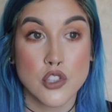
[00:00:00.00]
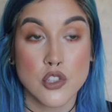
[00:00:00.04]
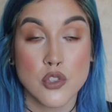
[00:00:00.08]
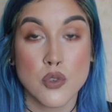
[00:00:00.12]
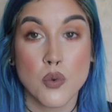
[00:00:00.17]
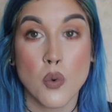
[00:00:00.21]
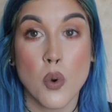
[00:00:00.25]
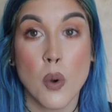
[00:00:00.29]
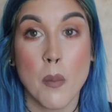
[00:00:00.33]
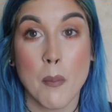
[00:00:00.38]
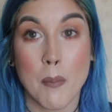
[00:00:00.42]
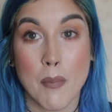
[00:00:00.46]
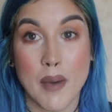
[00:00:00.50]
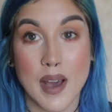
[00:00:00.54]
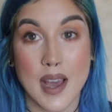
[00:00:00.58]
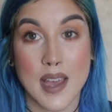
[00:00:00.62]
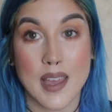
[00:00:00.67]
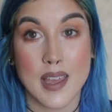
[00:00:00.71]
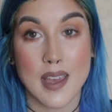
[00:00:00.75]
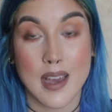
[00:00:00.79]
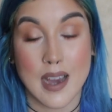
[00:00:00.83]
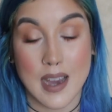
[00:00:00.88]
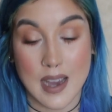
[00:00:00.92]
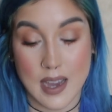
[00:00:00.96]
to
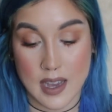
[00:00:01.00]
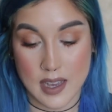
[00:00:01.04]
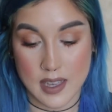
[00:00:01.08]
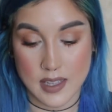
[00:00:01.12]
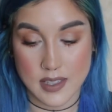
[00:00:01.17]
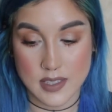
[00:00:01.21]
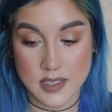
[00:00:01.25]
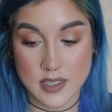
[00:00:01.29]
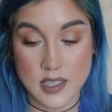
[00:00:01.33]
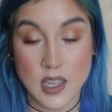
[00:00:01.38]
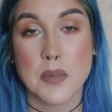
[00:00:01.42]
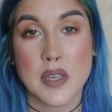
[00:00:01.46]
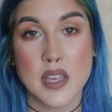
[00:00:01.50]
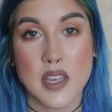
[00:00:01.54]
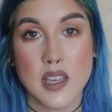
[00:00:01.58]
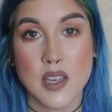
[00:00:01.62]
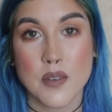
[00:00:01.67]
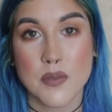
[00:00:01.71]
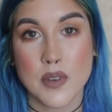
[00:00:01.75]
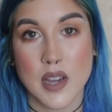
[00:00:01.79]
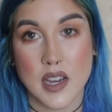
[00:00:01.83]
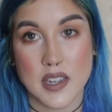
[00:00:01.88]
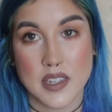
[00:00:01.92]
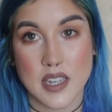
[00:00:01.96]
my eyes. Speaking
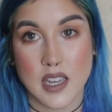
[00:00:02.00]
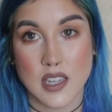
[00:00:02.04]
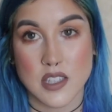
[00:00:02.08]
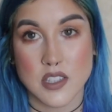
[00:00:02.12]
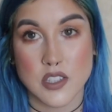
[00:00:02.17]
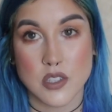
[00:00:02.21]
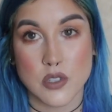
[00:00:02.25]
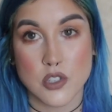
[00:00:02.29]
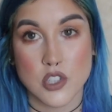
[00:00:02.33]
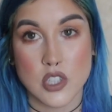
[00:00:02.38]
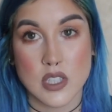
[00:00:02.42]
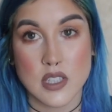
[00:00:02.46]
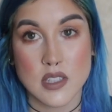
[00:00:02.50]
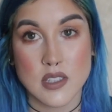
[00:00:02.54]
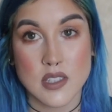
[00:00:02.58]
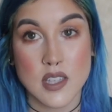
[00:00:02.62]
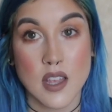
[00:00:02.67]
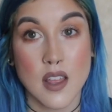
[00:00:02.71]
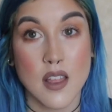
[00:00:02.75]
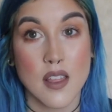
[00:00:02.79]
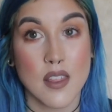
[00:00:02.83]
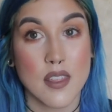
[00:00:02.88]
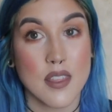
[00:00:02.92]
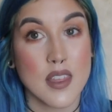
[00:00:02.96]
of contact
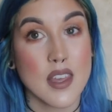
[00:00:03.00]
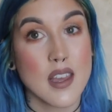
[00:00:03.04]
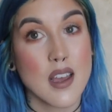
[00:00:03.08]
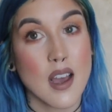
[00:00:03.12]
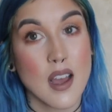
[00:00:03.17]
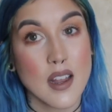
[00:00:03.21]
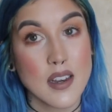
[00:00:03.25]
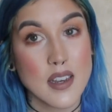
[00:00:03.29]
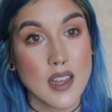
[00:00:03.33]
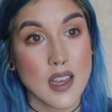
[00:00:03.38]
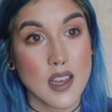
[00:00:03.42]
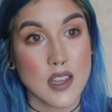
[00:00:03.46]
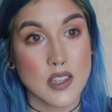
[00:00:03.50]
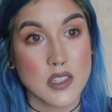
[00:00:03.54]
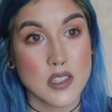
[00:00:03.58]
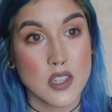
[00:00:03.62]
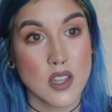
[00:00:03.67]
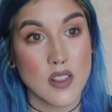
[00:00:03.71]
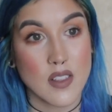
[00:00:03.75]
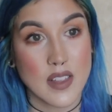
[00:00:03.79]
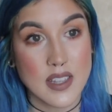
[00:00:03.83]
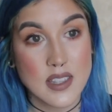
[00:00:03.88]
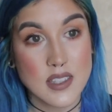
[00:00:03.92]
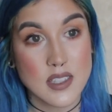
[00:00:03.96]
solutions, the
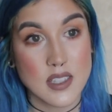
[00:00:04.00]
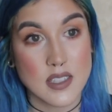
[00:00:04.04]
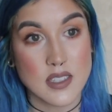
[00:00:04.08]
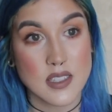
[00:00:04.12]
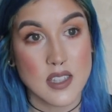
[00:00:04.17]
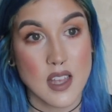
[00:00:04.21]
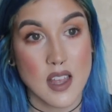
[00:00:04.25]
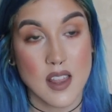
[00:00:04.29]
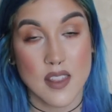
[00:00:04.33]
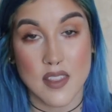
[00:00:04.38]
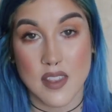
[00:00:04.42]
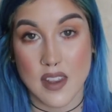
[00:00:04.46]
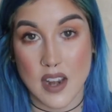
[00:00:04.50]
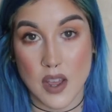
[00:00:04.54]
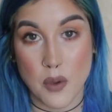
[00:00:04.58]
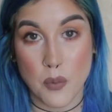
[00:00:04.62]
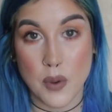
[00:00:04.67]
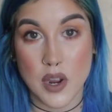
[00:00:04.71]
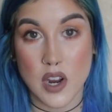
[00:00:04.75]
contact lenses that I